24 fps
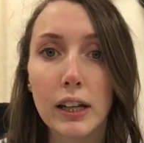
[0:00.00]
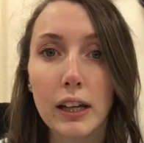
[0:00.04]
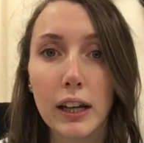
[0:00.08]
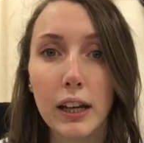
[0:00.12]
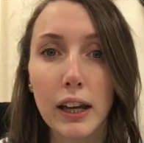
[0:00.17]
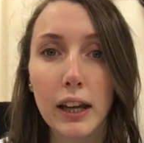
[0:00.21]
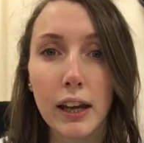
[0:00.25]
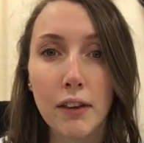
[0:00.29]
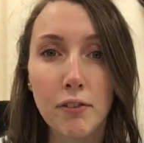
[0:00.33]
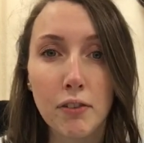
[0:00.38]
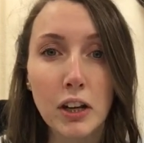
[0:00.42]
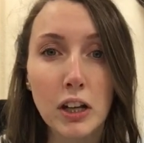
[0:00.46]

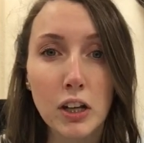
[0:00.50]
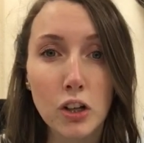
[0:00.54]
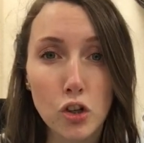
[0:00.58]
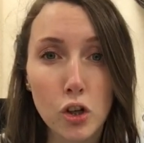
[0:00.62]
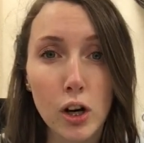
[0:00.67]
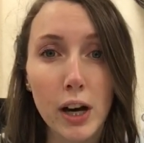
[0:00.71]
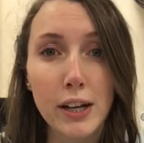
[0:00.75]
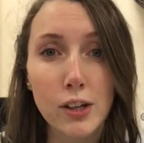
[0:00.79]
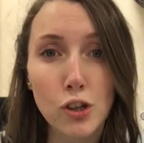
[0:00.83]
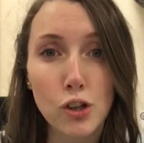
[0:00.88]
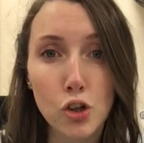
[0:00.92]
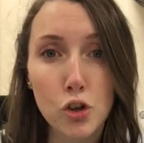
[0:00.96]
if he can
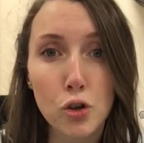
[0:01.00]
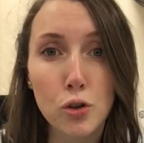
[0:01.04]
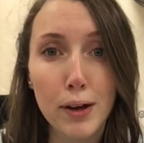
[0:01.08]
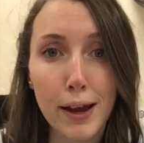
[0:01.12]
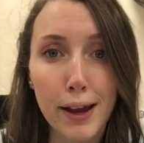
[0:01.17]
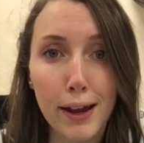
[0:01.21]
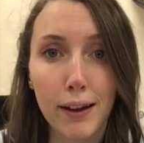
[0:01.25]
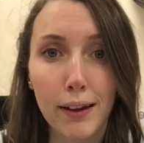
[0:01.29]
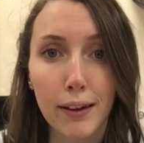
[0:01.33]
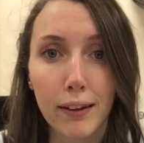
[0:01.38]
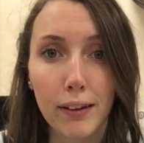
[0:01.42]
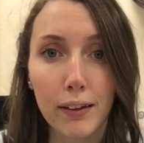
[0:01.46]
try and
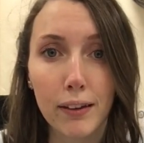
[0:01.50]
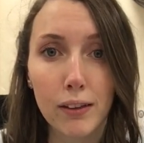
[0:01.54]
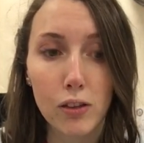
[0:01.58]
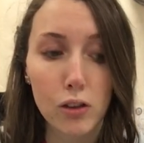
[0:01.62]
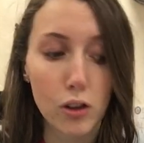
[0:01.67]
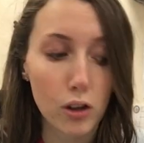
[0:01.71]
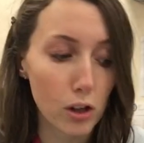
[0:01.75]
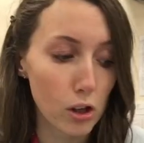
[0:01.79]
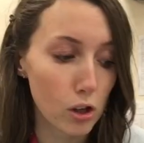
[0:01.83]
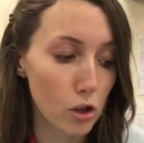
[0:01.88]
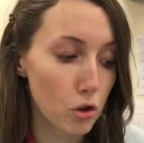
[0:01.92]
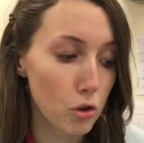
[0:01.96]
trick
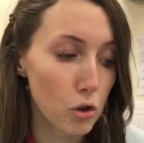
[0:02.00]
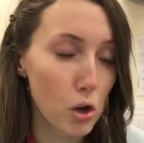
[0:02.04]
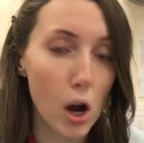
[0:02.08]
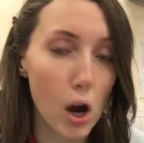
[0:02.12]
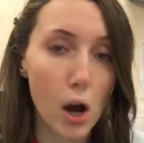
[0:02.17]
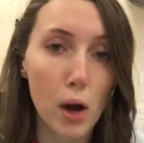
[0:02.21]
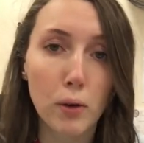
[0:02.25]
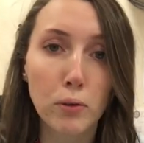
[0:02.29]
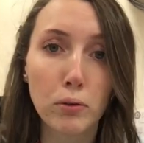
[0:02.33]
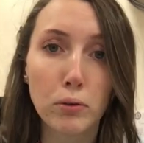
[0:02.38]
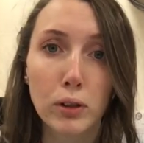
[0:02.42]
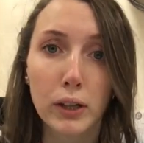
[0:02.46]
the
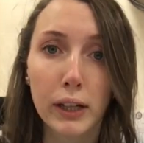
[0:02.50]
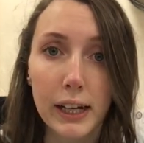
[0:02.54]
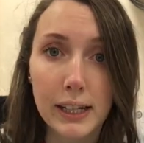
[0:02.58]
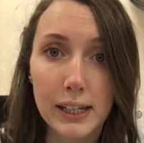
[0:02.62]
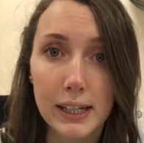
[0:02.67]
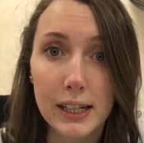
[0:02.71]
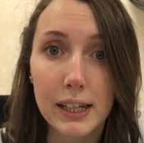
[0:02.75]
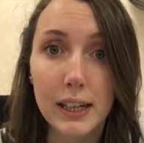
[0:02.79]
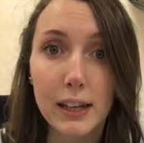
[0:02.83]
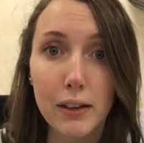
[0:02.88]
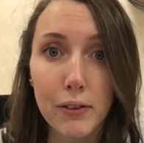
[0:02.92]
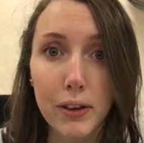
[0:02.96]
crow
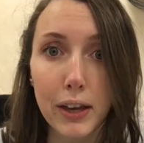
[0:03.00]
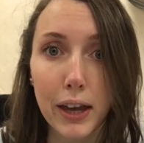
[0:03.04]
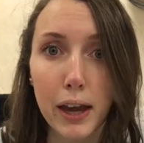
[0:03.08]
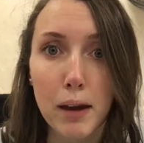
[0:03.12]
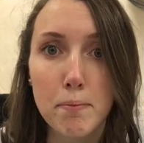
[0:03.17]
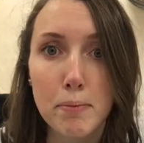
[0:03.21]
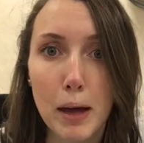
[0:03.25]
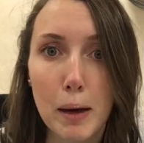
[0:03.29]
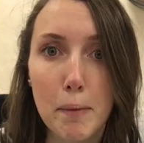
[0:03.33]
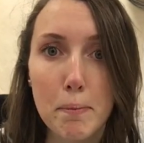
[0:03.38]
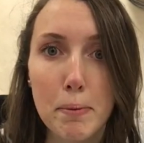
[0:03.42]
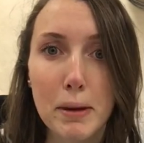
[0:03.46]
into giving
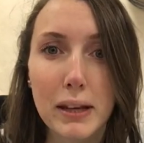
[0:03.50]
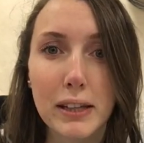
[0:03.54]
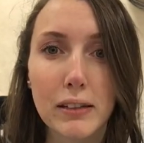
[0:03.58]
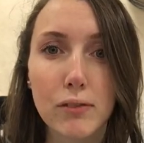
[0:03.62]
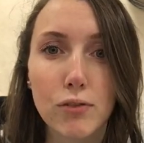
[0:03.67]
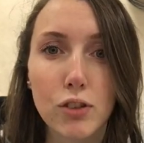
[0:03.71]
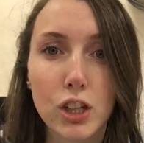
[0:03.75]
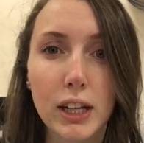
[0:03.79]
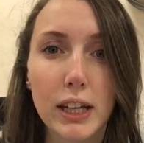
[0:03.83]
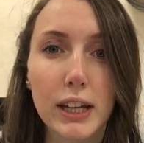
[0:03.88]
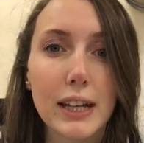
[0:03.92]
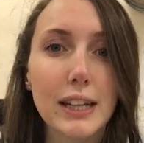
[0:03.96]
him that piece of
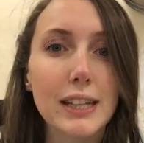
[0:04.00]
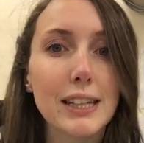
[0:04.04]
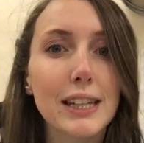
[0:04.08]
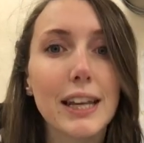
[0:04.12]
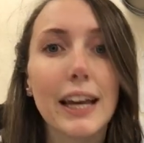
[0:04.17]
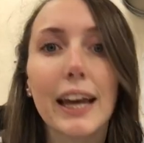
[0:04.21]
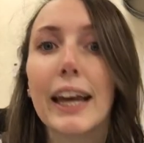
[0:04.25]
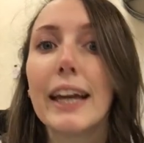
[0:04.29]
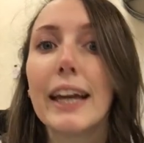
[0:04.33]
cheese, he